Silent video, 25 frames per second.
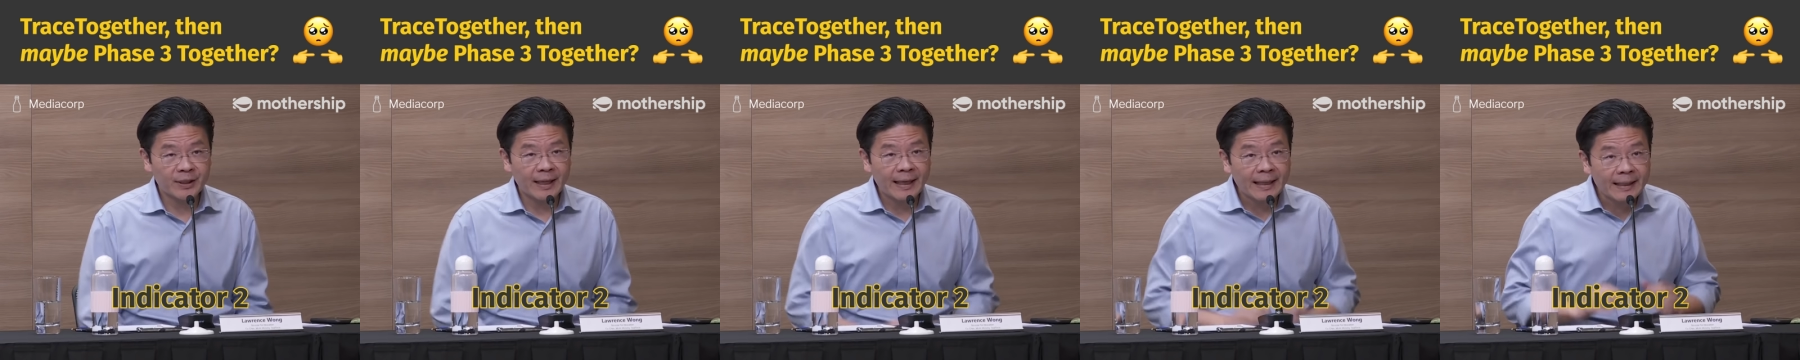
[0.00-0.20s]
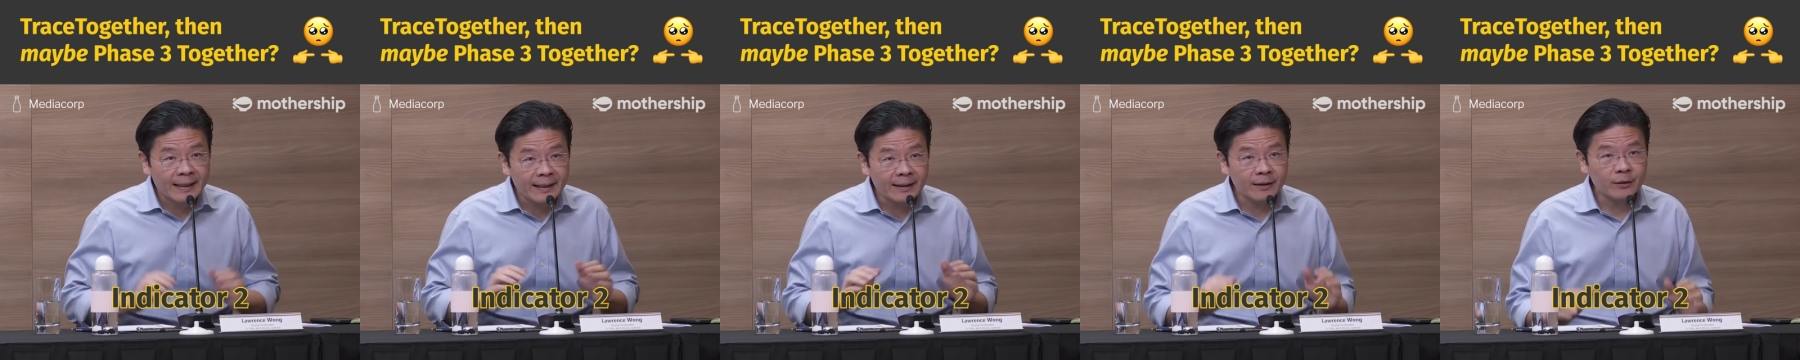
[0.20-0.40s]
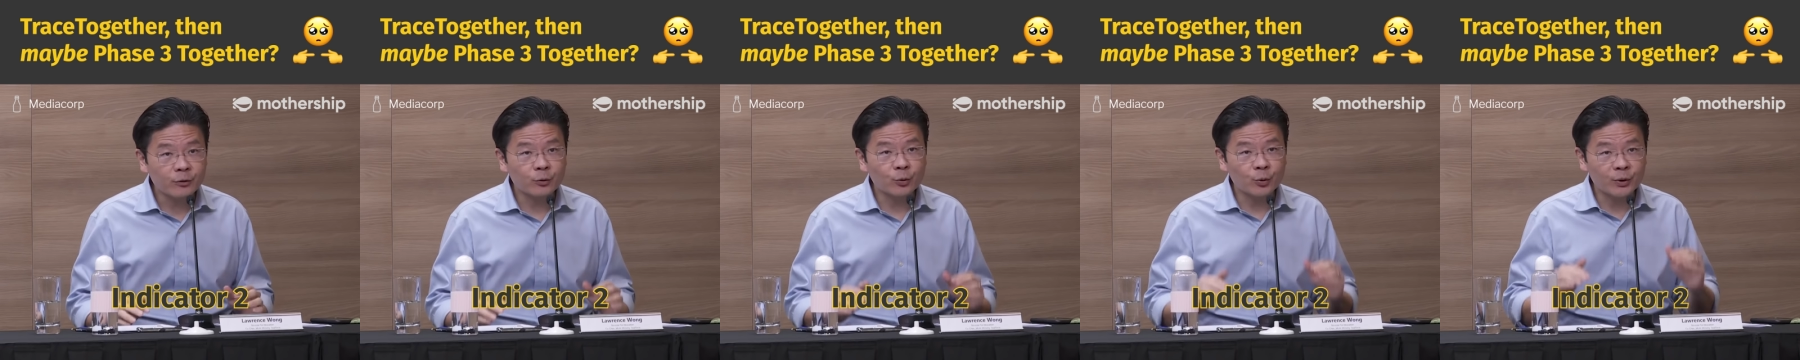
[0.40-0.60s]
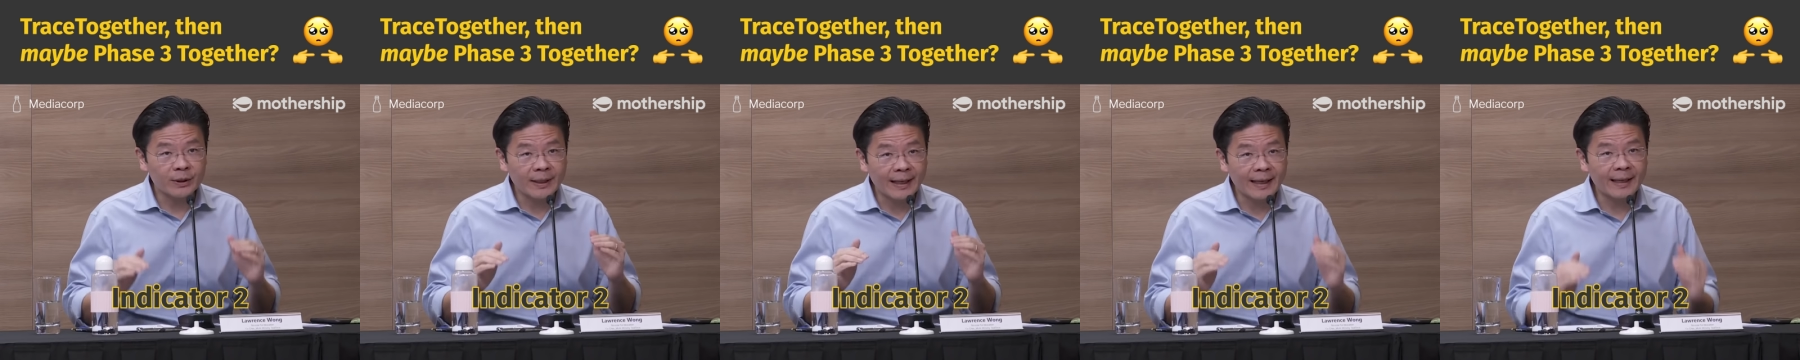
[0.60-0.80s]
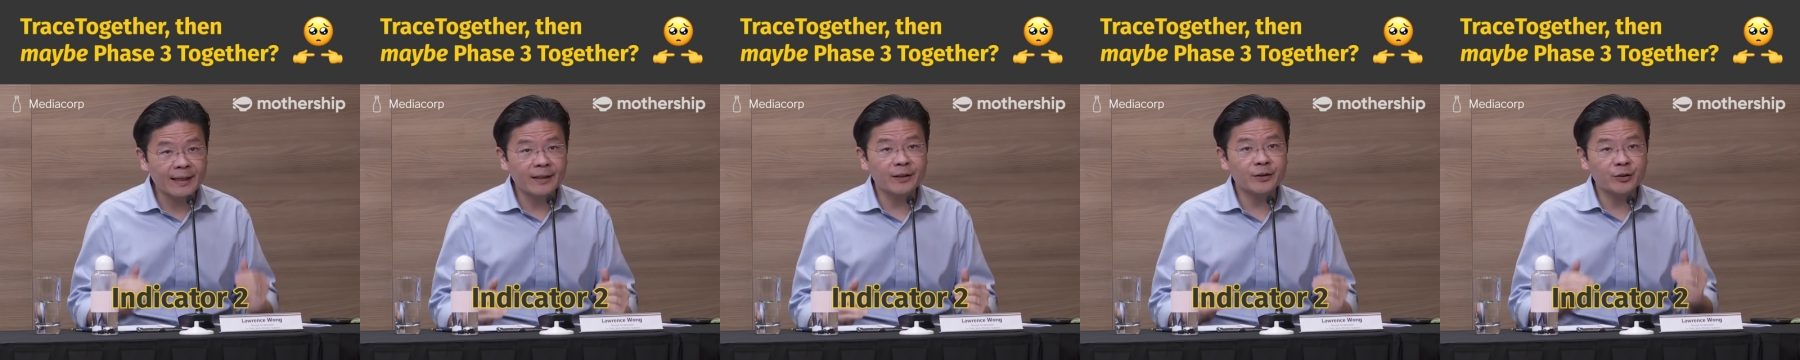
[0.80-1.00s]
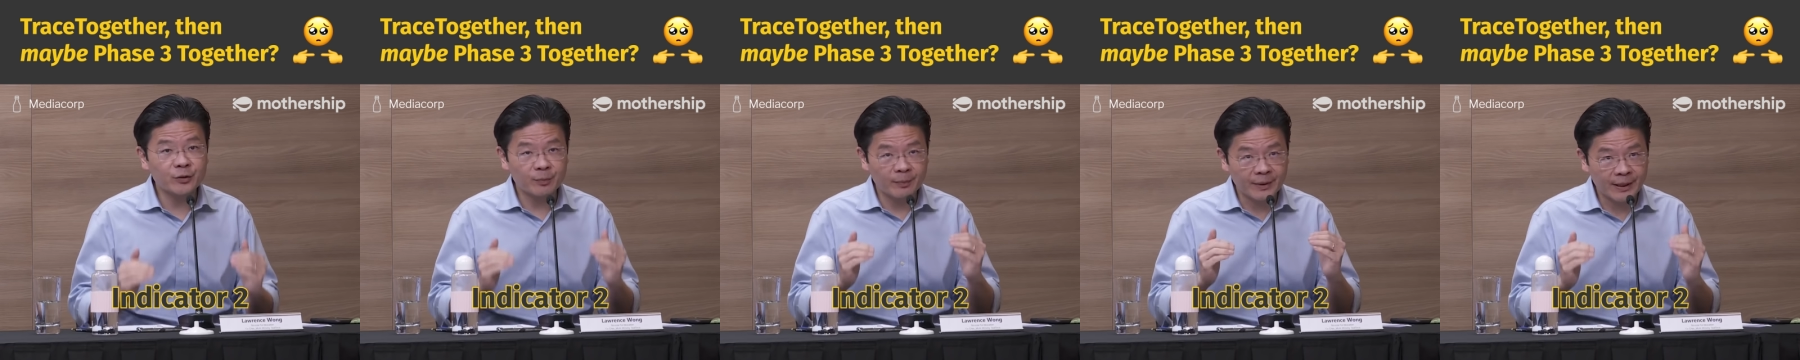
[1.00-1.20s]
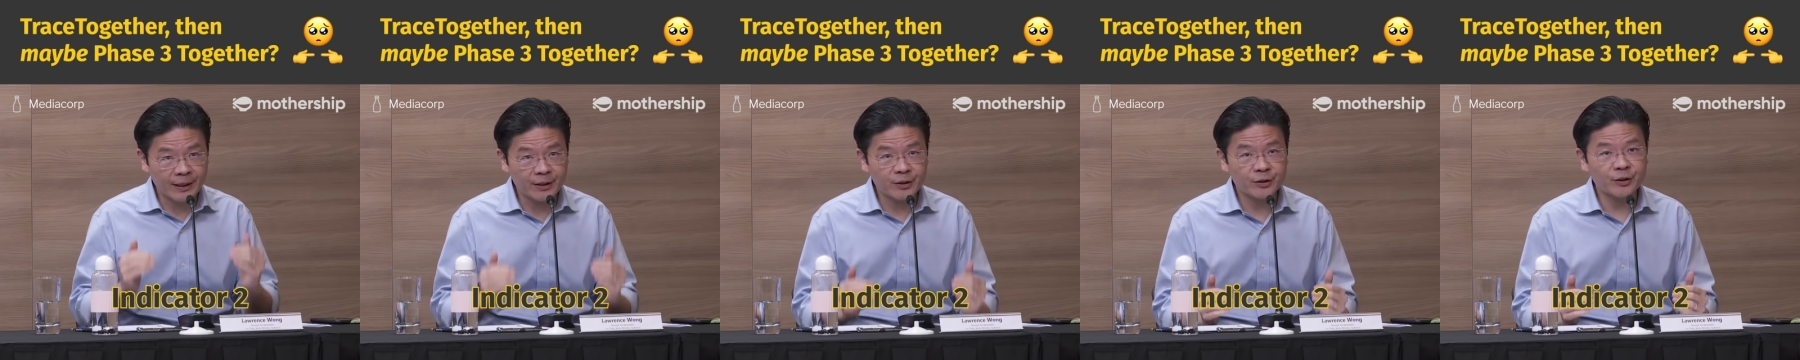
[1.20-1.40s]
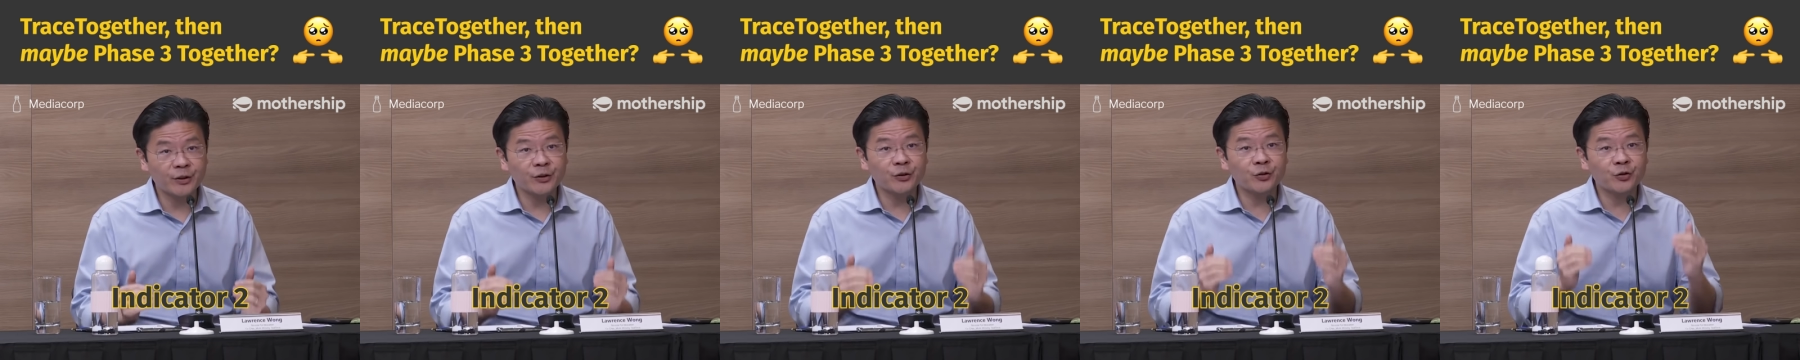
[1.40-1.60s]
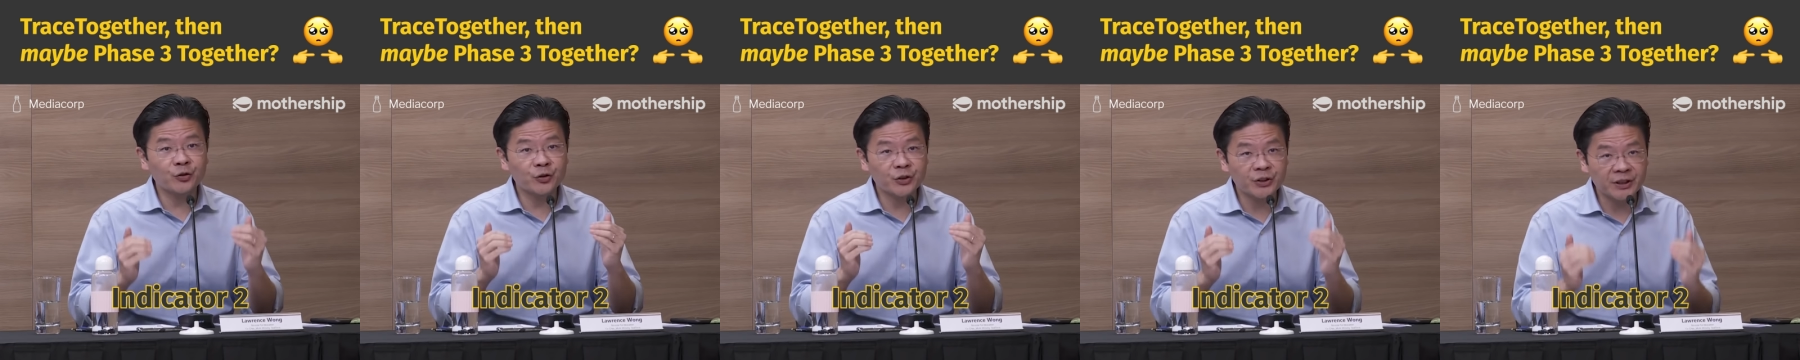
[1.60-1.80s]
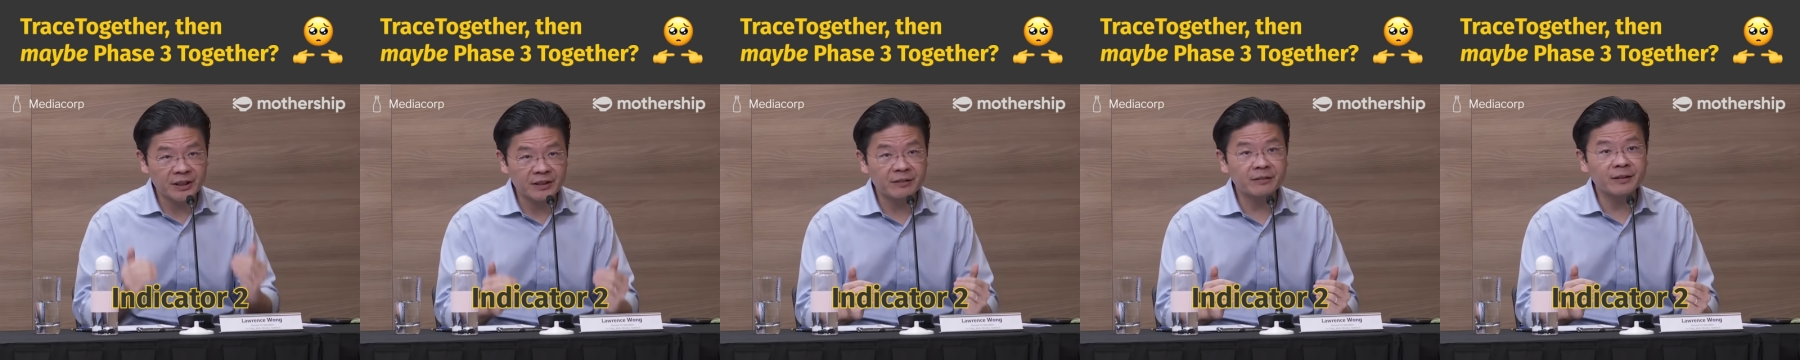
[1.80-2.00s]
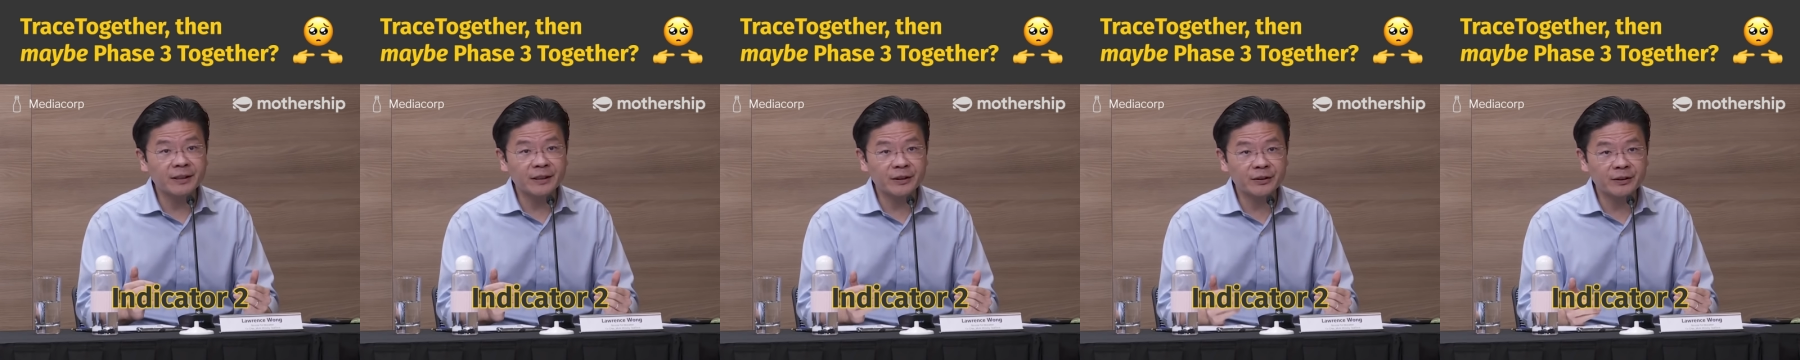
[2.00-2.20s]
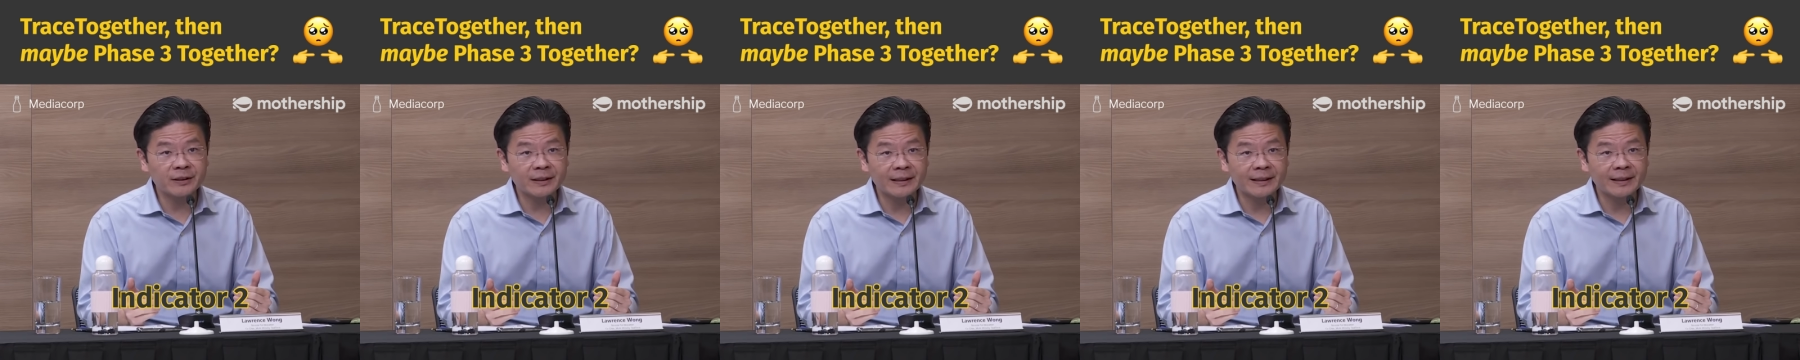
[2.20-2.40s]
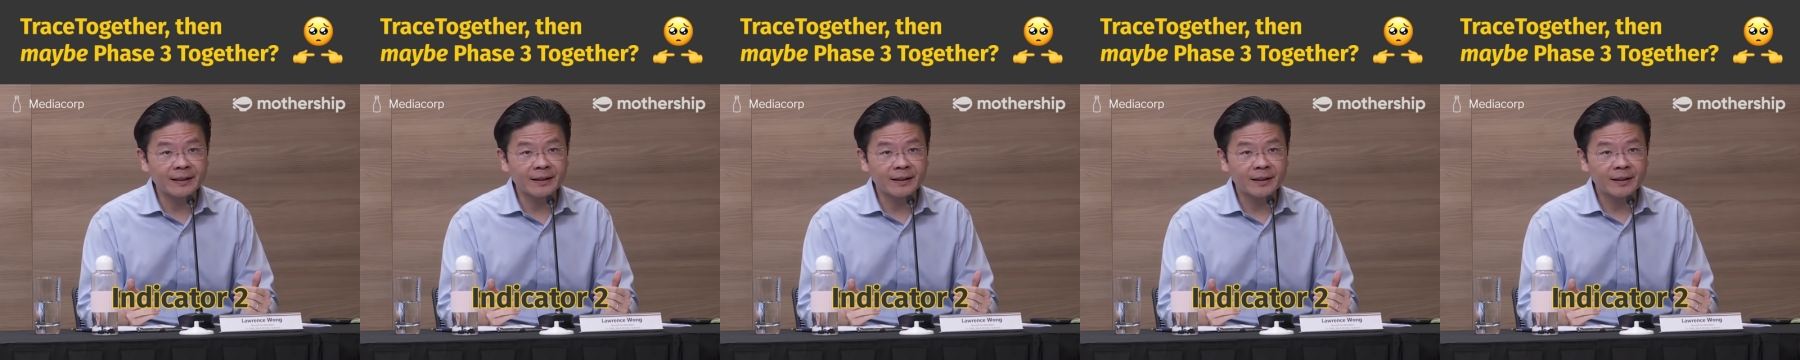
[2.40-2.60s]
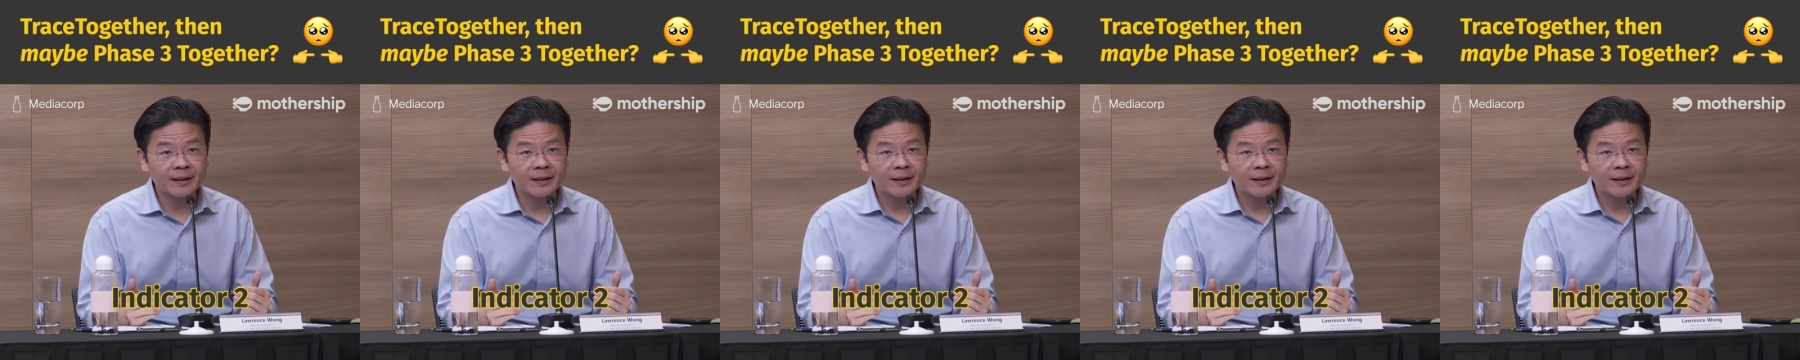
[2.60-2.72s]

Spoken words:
taking today's measures seriously.